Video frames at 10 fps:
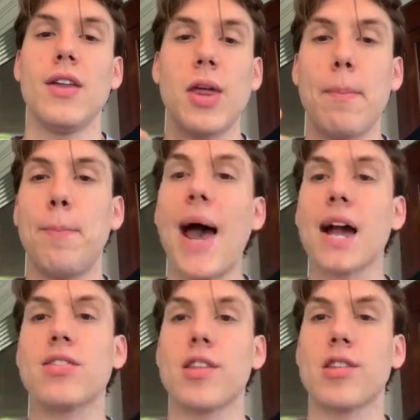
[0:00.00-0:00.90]
that
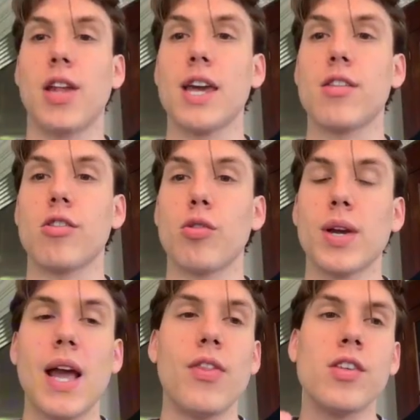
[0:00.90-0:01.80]
backs this license. So
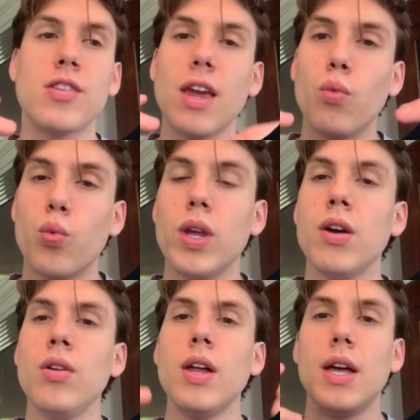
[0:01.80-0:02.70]
again, this is a
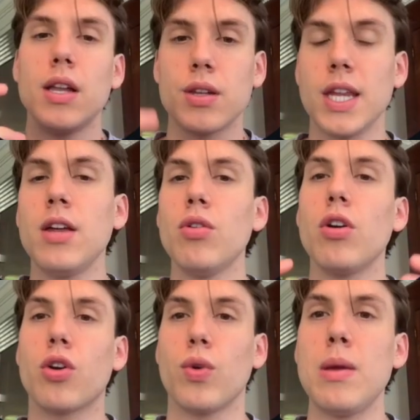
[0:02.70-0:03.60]
real legal
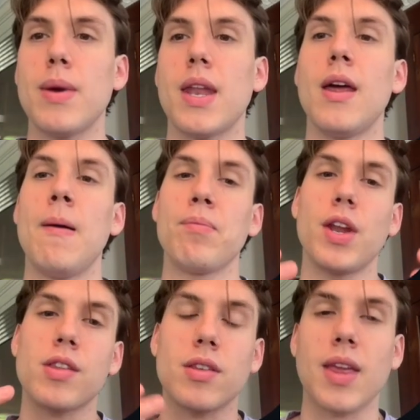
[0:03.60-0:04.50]
agreement that
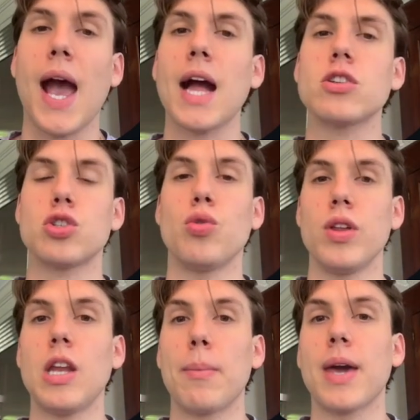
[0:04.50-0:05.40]
is attached to the
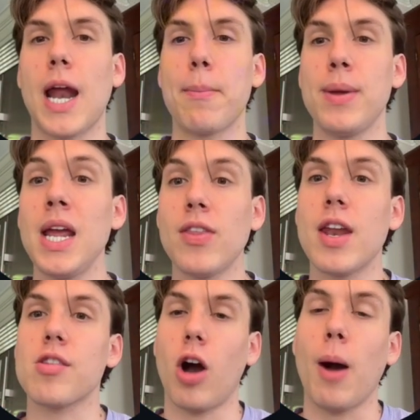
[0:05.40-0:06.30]
Nubcat IP that
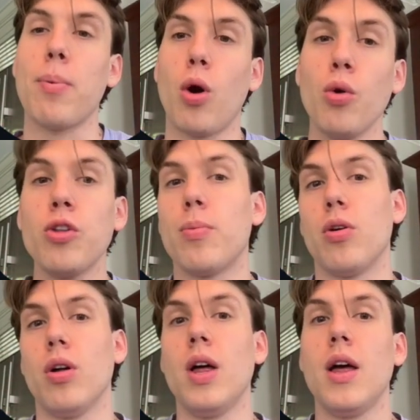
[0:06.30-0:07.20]
is
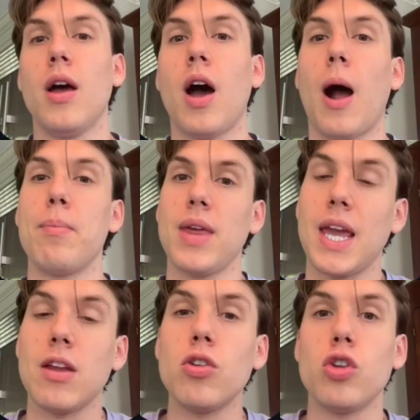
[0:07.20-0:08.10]
upholdable
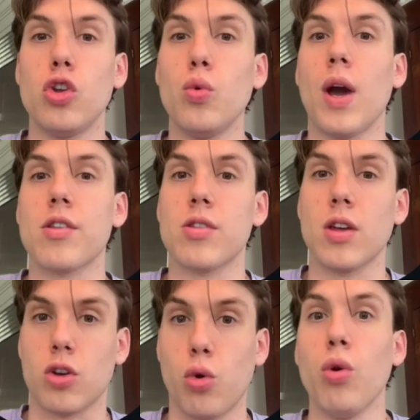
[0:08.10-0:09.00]
in U.S.
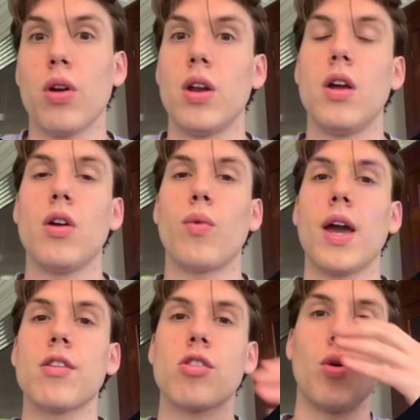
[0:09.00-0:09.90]
court,
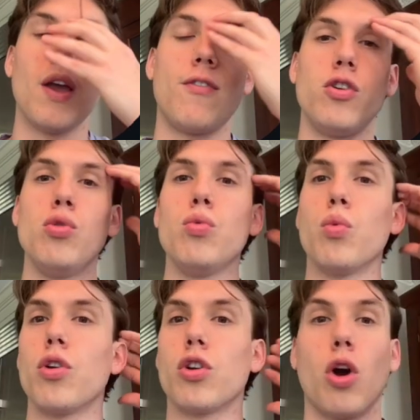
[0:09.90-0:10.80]
right? So if you
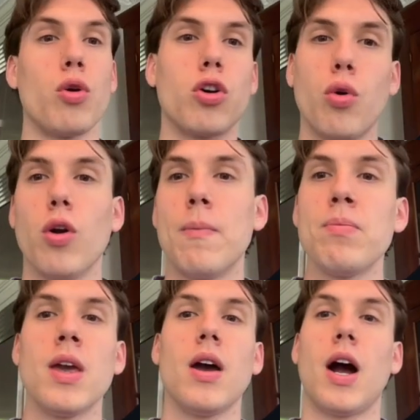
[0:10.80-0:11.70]
were to go to
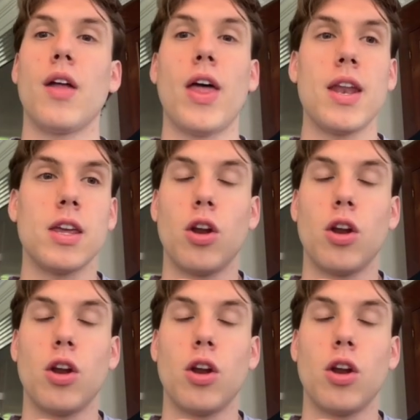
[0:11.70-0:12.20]
court that,